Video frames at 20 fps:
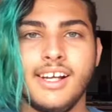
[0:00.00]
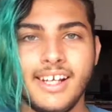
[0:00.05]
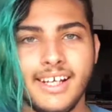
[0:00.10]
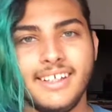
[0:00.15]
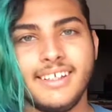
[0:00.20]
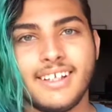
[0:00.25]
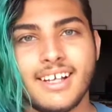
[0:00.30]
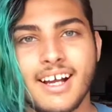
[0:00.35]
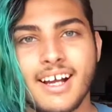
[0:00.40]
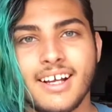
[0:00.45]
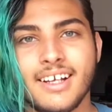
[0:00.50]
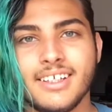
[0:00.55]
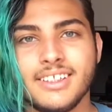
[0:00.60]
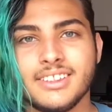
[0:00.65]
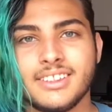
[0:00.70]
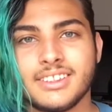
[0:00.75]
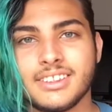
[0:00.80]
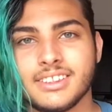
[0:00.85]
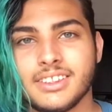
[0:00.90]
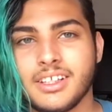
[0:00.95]
Hey
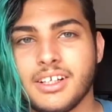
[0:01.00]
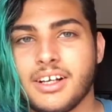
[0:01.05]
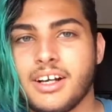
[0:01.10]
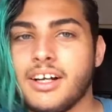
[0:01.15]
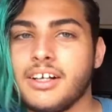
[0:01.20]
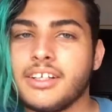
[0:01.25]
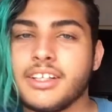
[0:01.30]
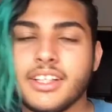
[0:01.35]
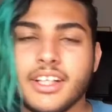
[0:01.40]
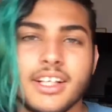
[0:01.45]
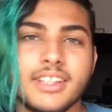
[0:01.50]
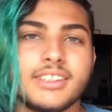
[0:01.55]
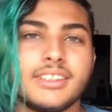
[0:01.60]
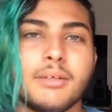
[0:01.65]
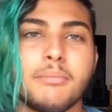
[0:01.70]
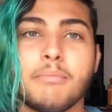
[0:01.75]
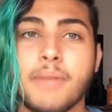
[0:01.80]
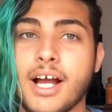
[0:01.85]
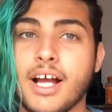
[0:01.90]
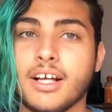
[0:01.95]
guys, yes
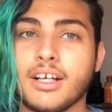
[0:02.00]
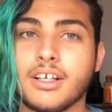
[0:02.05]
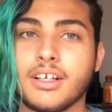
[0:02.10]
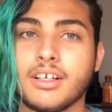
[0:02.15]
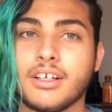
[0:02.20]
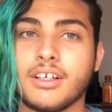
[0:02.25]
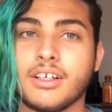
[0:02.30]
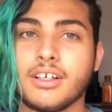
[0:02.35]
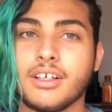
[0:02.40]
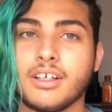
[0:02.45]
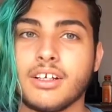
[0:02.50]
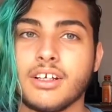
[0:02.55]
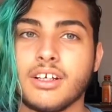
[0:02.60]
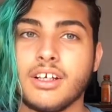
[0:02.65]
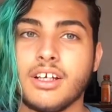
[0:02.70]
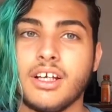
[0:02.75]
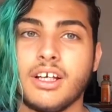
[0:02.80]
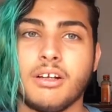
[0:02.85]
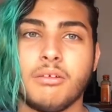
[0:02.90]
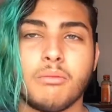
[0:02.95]
I'm back,
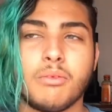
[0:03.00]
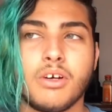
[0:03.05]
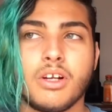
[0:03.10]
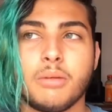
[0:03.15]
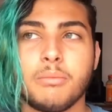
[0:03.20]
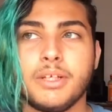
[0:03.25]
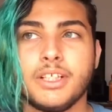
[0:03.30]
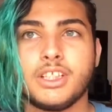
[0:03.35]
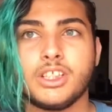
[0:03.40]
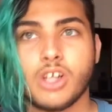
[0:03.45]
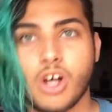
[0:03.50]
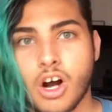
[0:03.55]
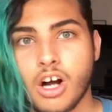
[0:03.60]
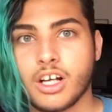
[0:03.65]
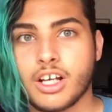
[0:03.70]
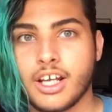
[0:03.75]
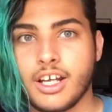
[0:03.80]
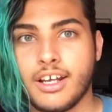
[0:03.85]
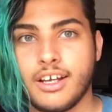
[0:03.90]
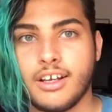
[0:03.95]
and I'm gonna be
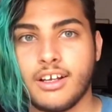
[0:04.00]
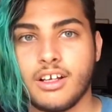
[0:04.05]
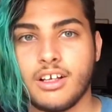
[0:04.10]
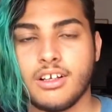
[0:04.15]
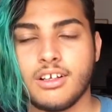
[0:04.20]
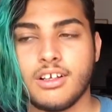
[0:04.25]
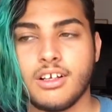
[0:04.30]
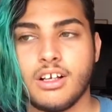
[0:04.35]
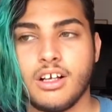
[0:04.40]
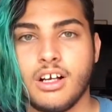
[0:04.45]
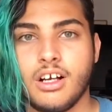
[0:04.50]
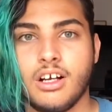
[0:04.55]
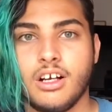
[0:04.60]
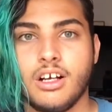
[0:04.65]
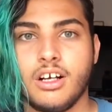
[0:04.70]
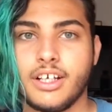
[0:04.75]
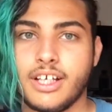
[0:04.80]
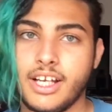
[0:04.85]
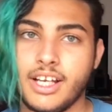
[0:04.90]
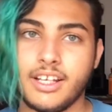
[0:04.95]
talking
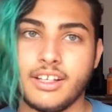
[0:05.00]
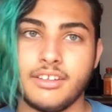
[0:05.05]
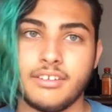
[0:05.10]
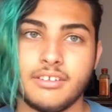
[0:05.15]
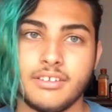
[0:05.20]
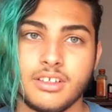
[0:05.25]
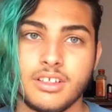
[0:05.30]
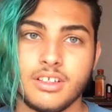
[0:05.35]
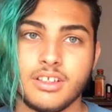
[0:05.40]
again.